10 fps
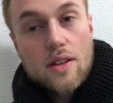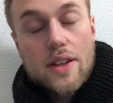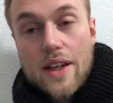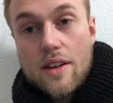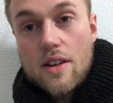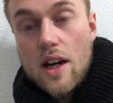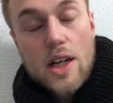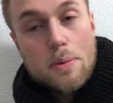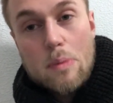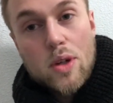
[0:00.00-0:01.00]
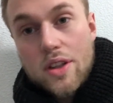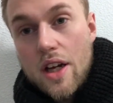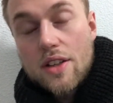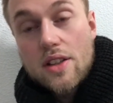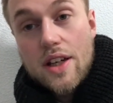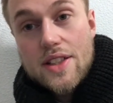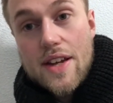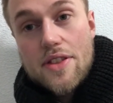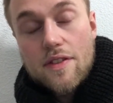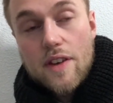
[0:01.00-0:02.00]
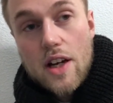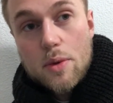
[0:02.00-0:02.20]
then other people are not going to identify